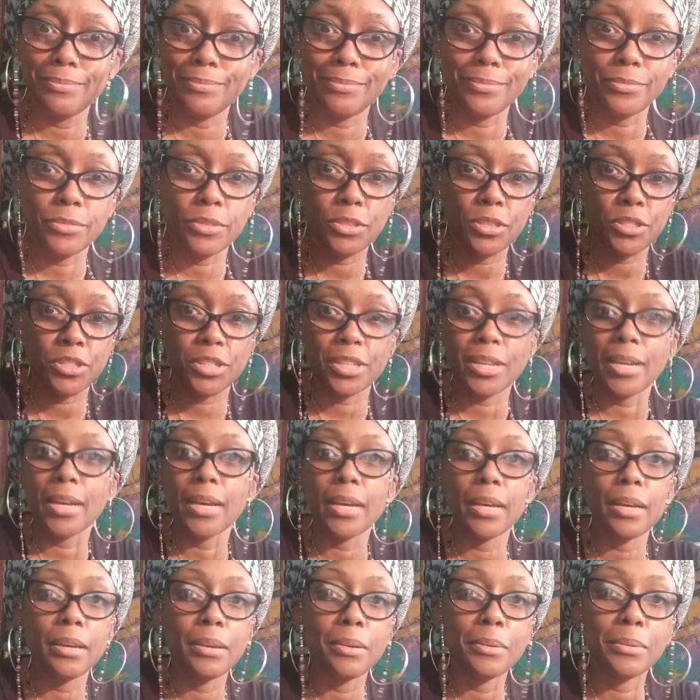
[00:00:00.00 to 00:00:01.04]

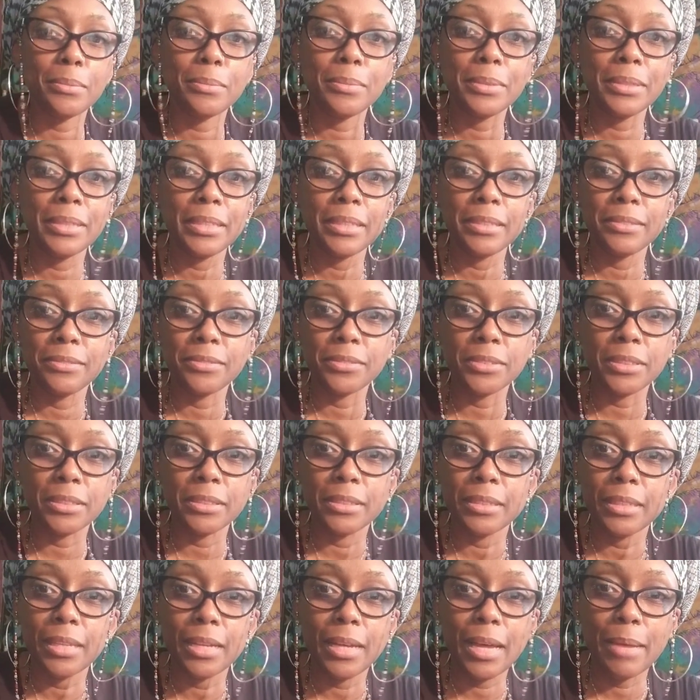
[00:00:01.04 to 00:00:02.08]
Ciao, whatever.
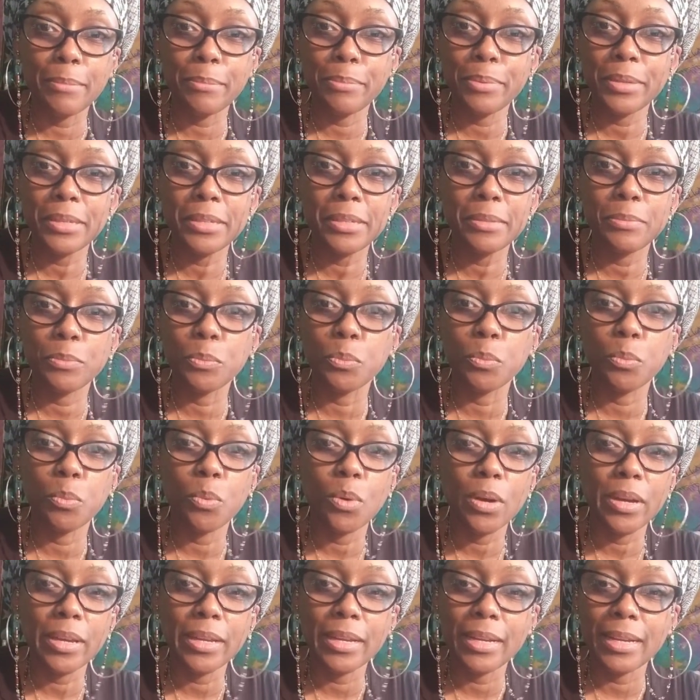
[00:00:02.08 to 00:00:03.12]
Pin
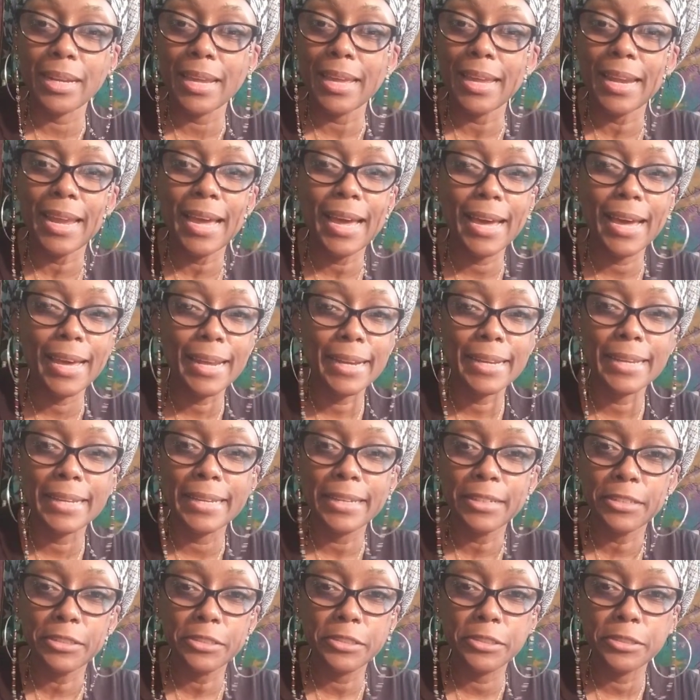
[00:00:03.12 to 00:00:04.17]
what? And how the
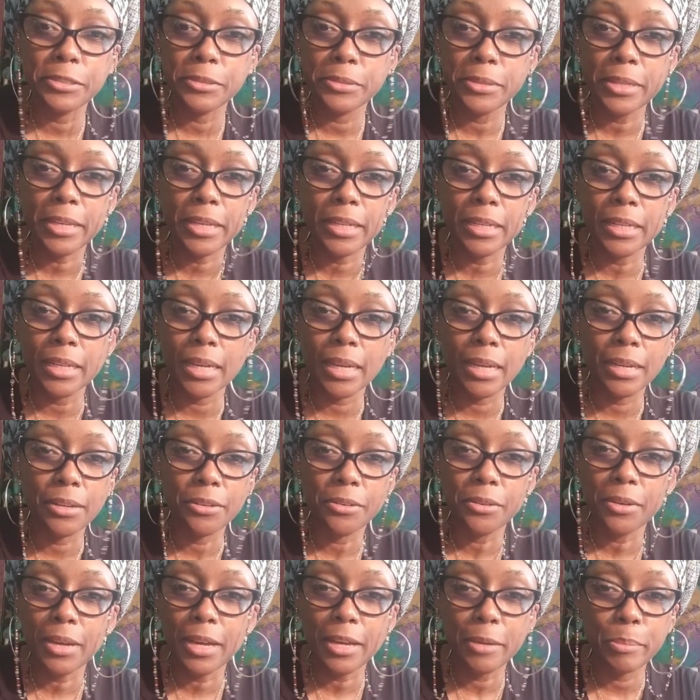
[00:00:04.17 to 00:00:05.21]
hell do you do that? I don't
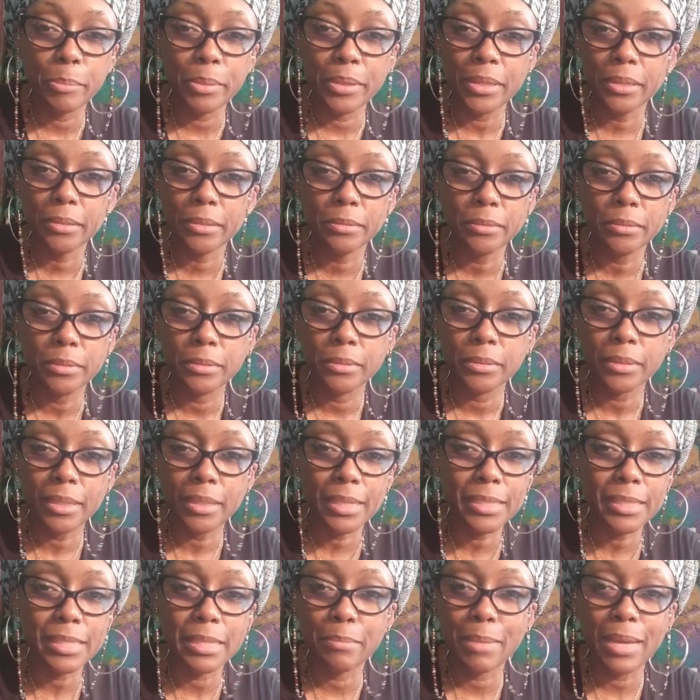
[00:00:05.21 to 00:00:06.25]
know how to pin. Like
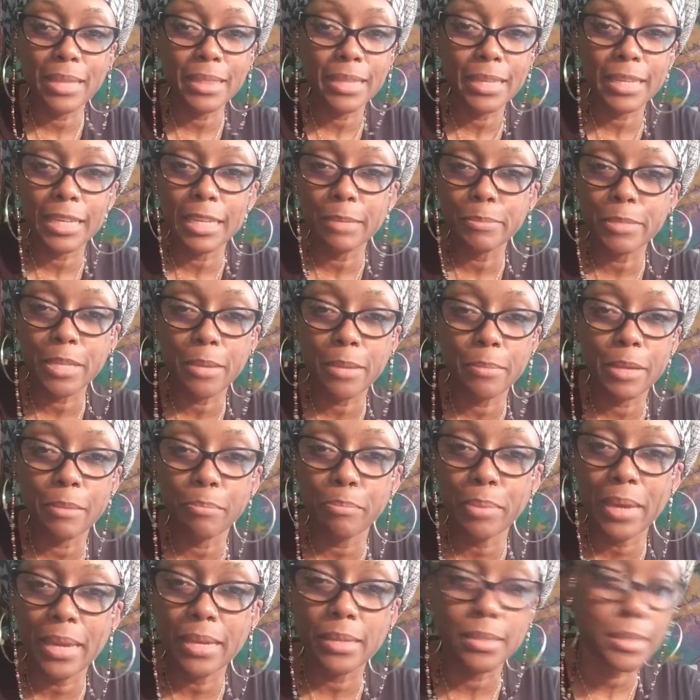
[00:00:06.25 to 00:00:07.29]
I said, my thing keeps coming up
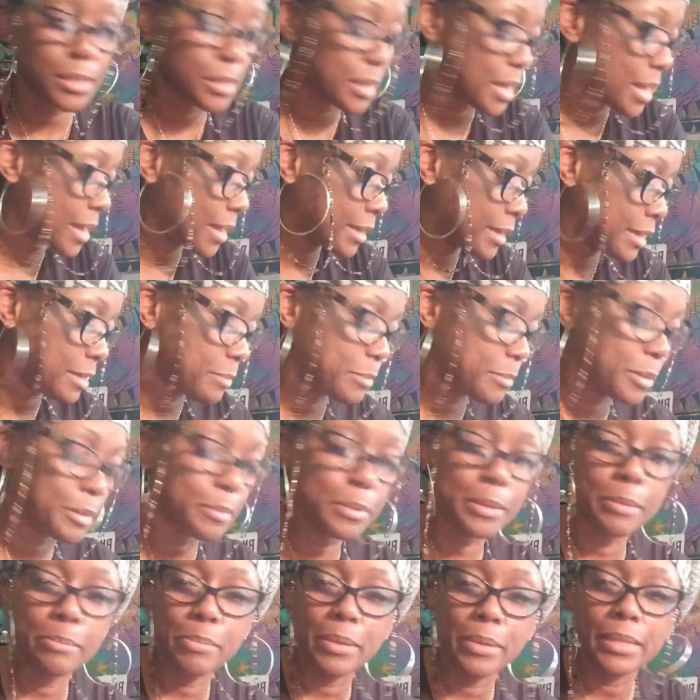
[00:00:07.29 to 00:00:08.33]
paste. I keep coming
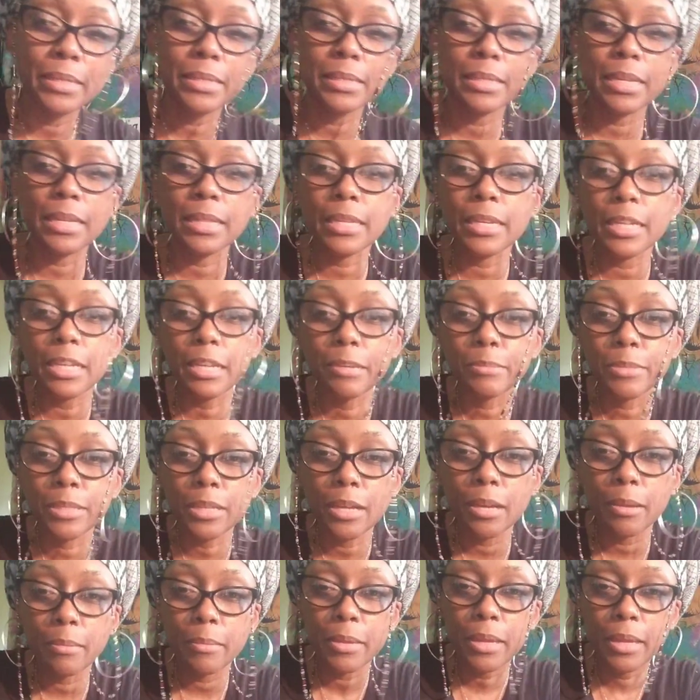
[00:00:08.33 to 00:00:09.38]
up paste. Nothing comes
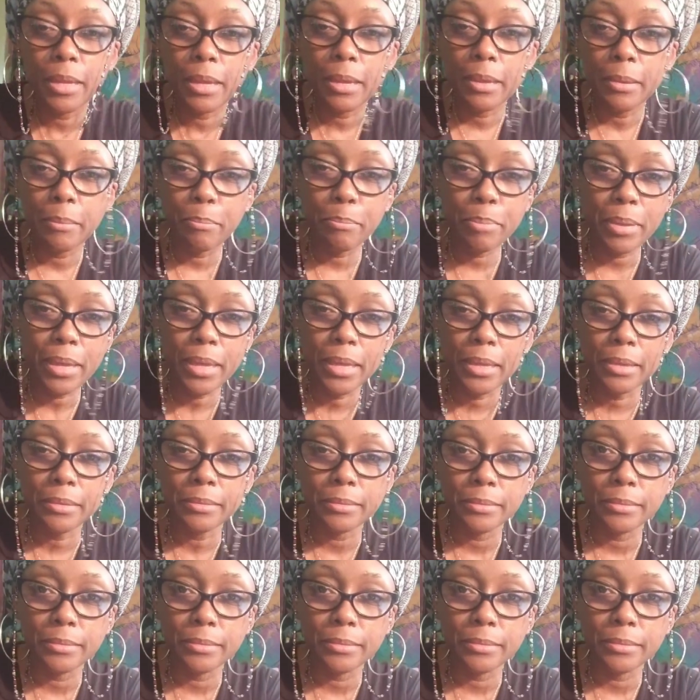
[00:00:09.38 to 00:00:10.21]
up. Pin.